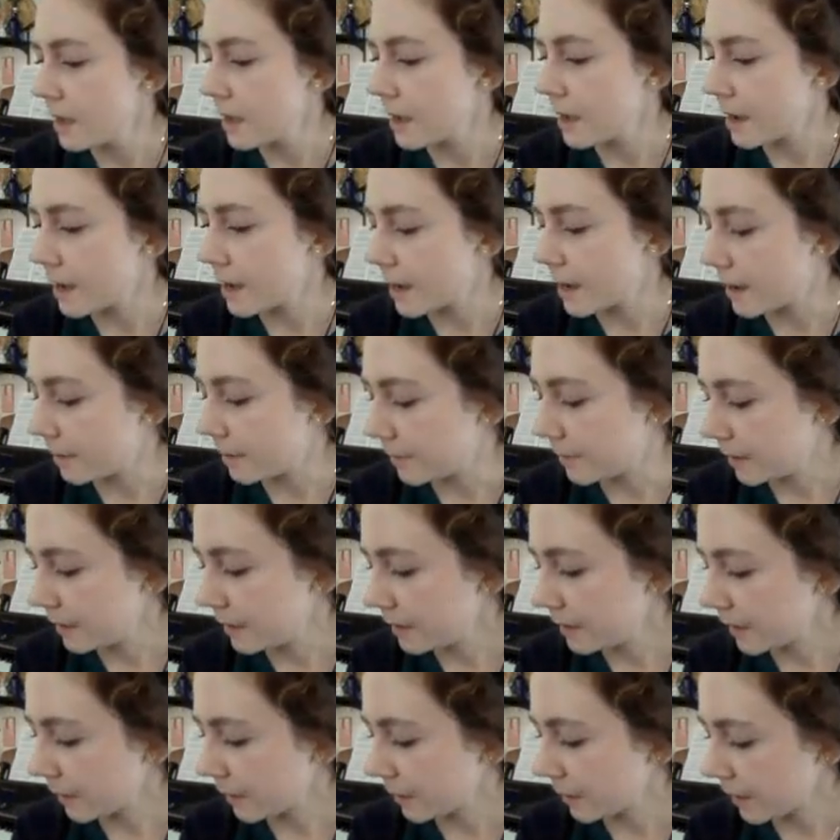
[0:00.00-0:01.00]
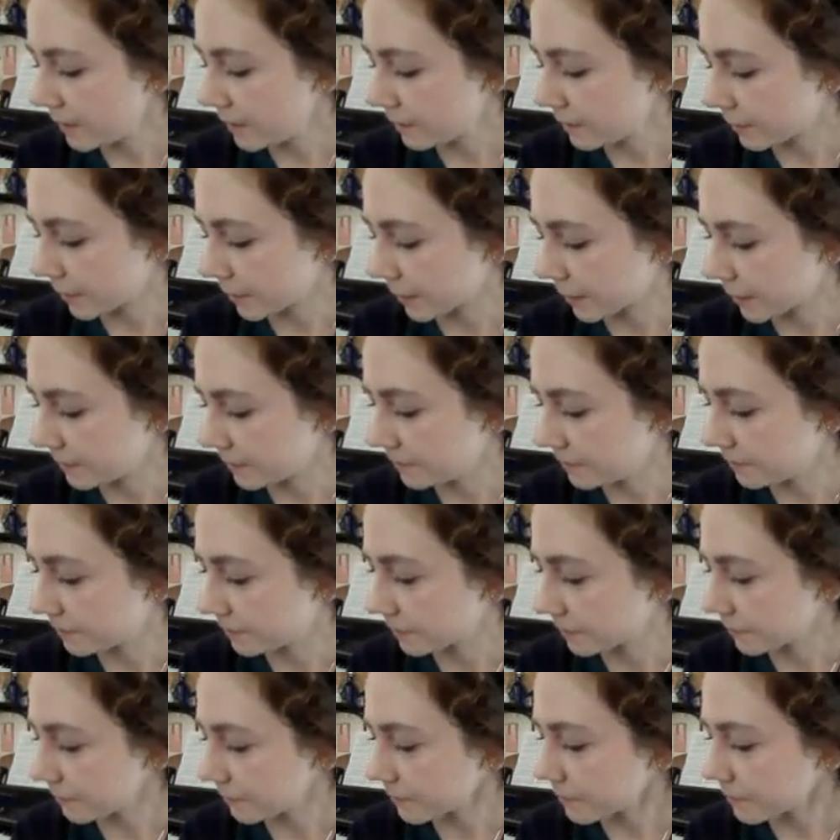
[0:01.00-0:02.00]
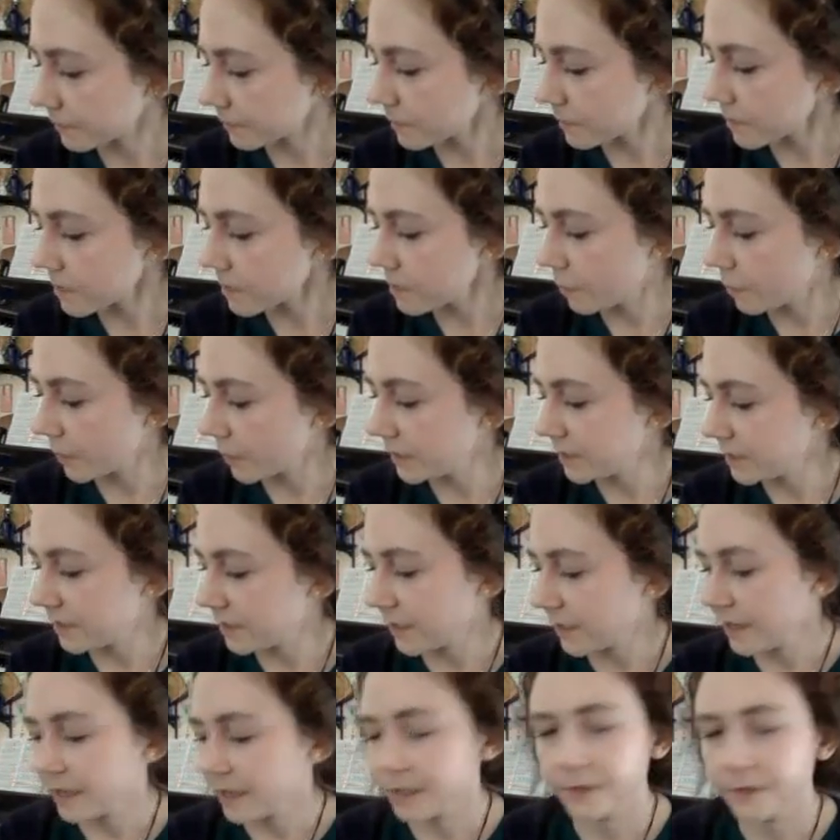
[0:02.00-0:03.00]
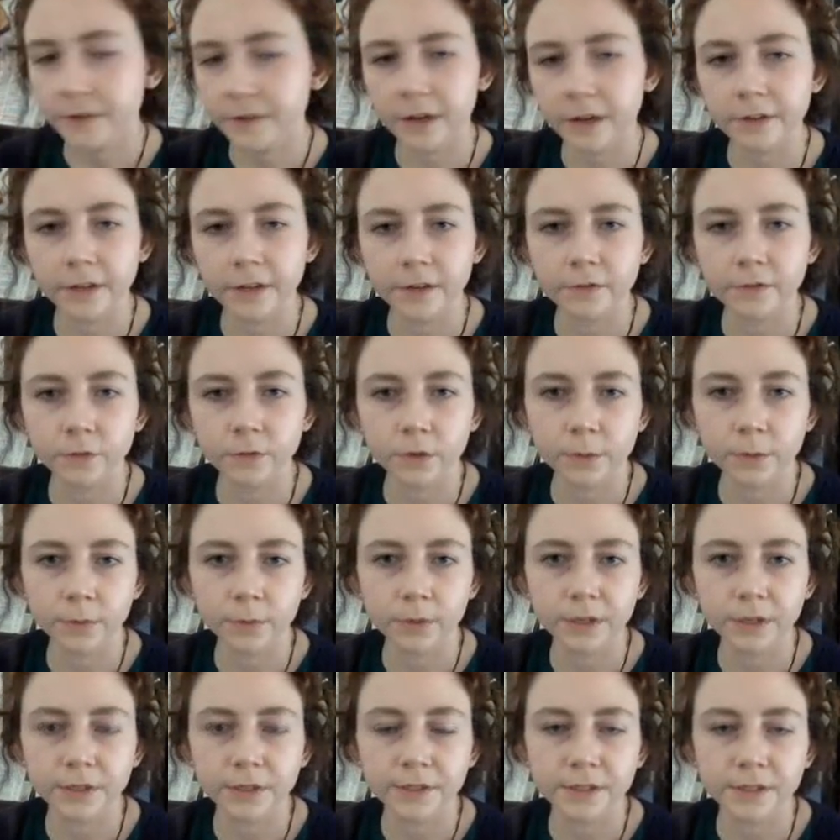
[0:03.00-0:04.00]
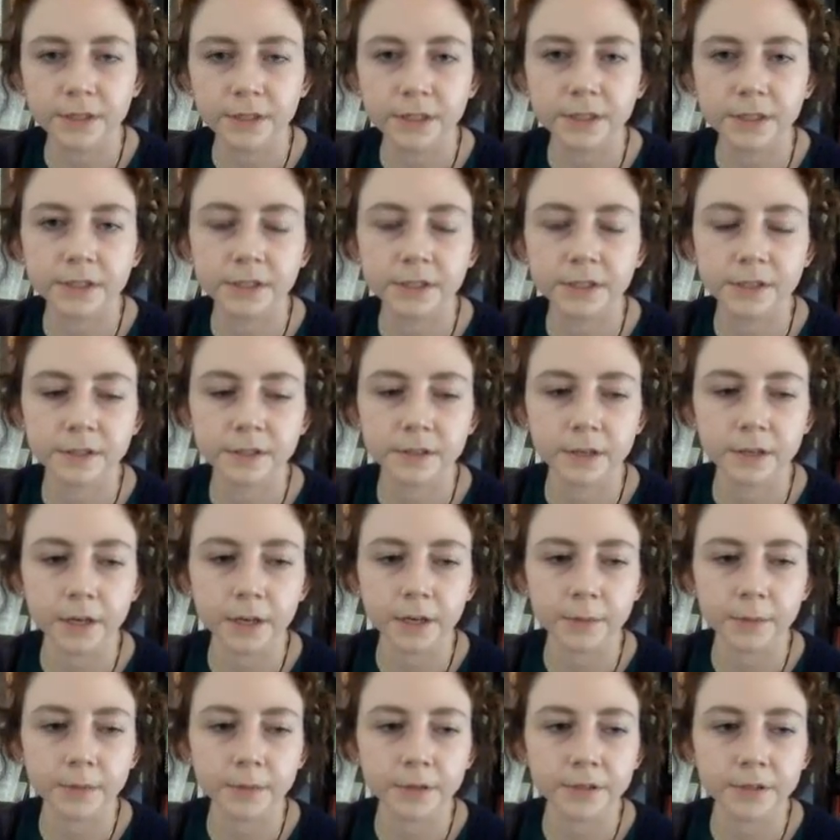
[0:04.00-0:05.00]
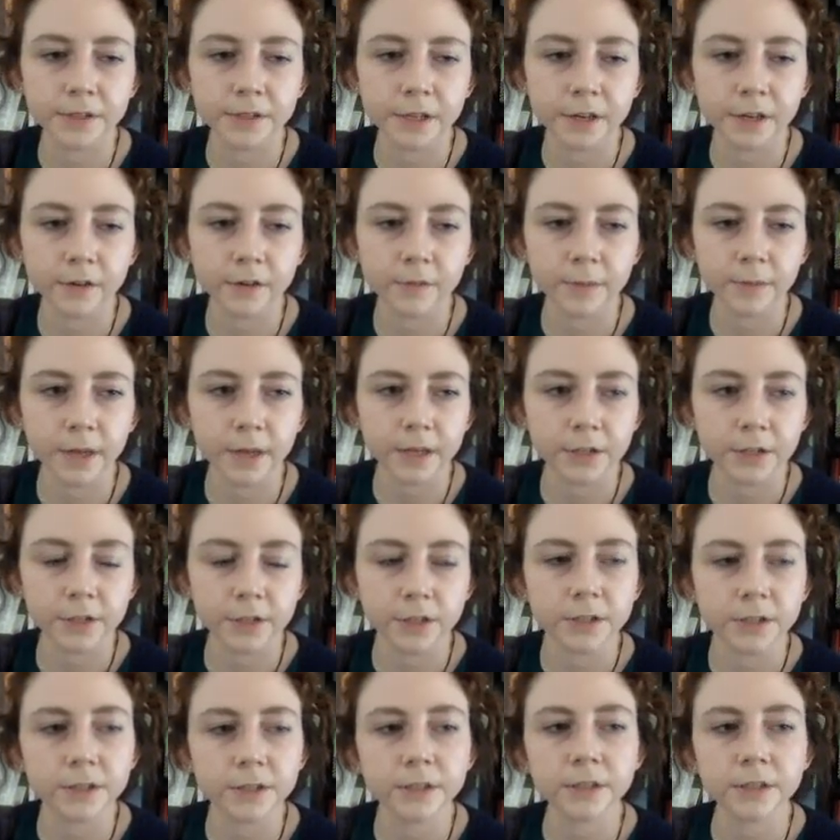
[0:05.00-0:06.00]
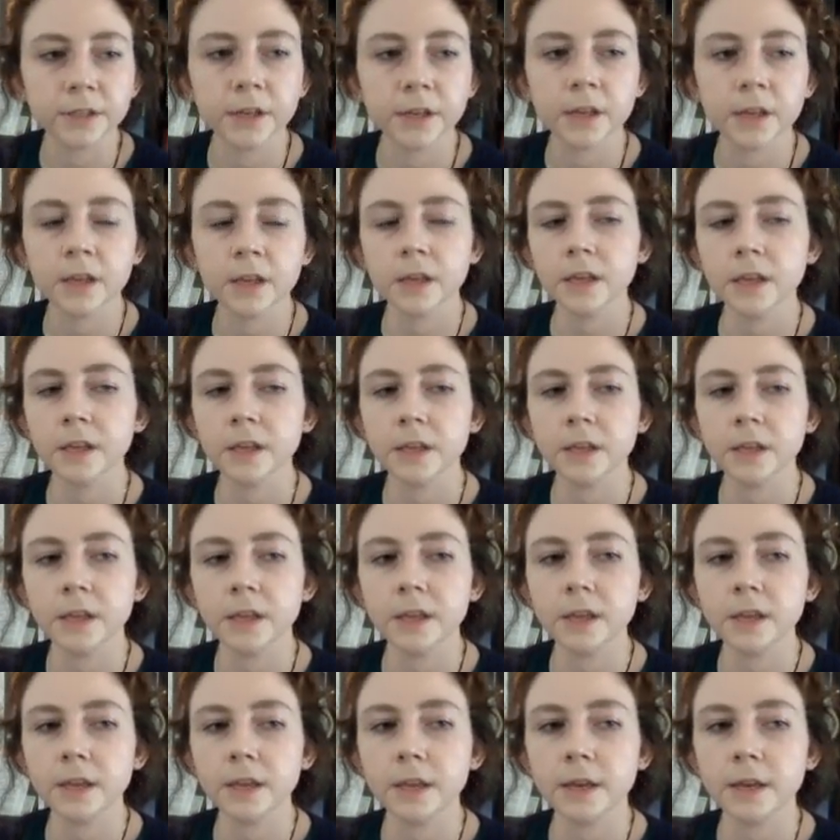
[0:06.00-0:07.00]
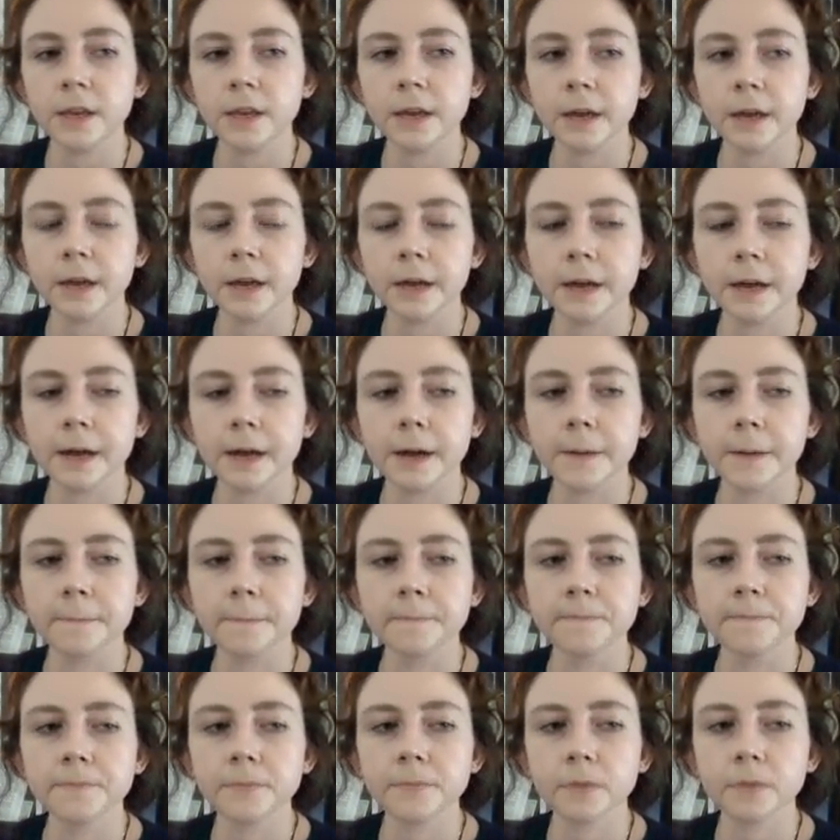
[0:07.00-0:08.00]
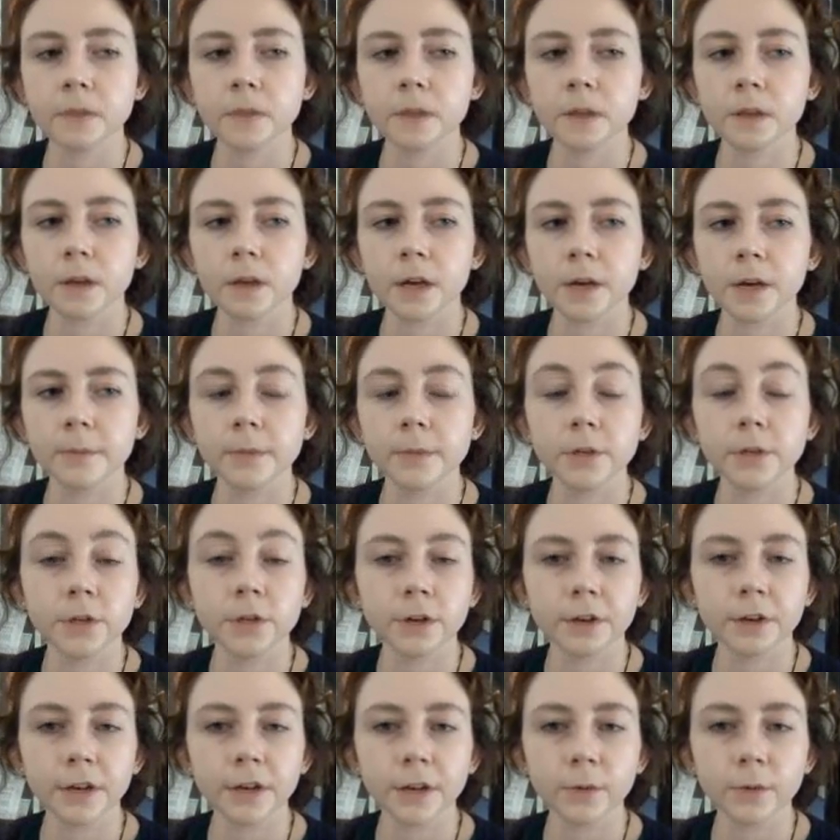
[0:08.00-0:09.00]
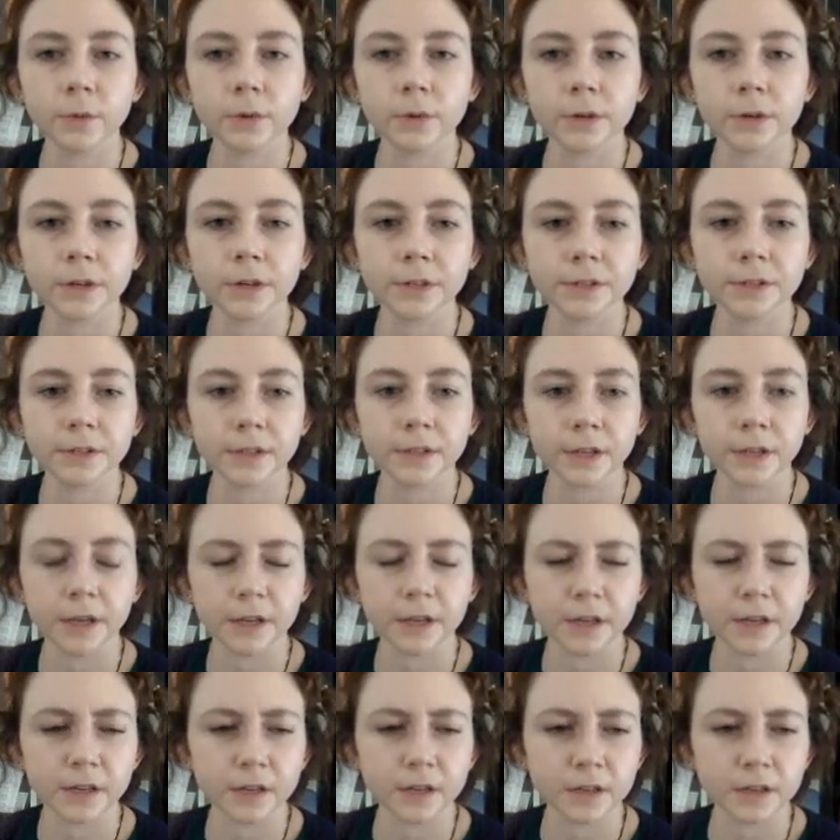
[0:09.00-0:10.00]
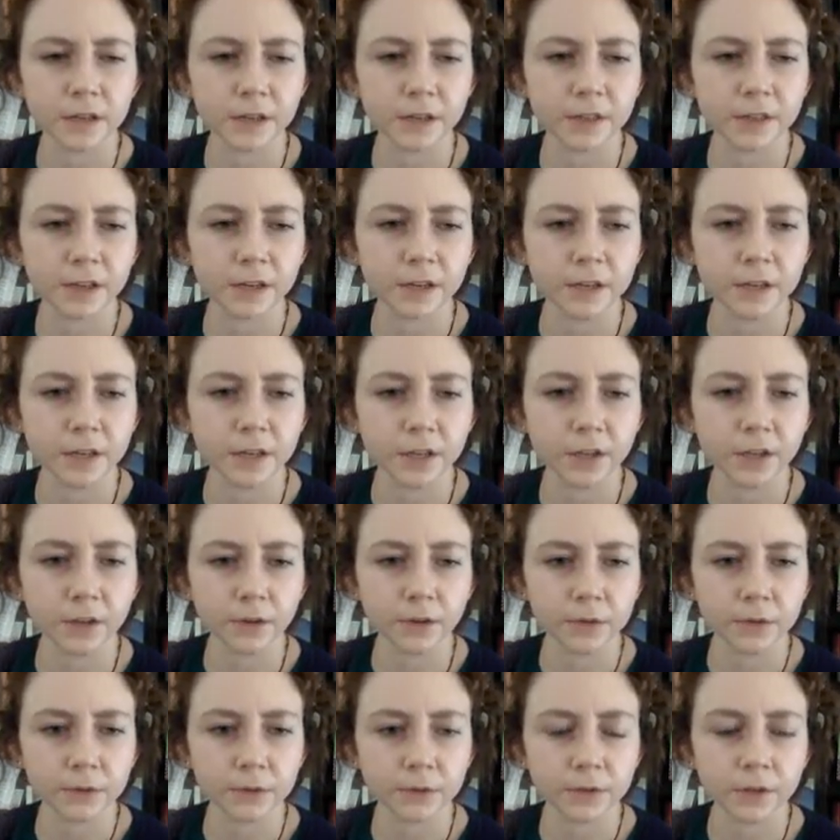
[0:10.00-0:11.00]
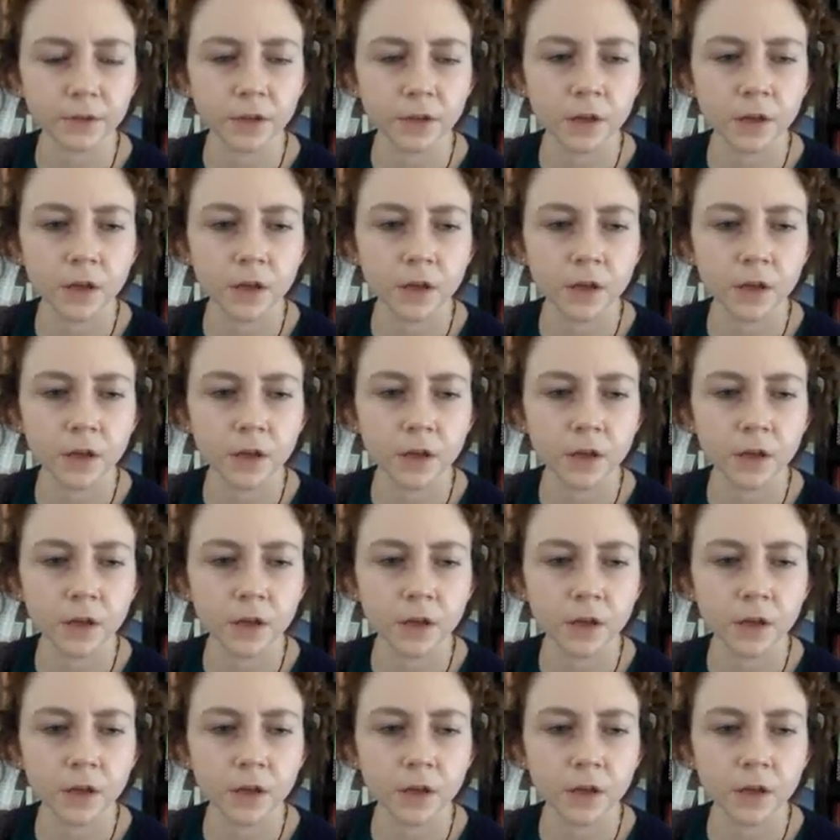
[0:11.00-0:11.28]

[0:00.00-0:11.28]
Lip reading: However, one study has found that 4.6% of patients in maternity wards and I think NICUs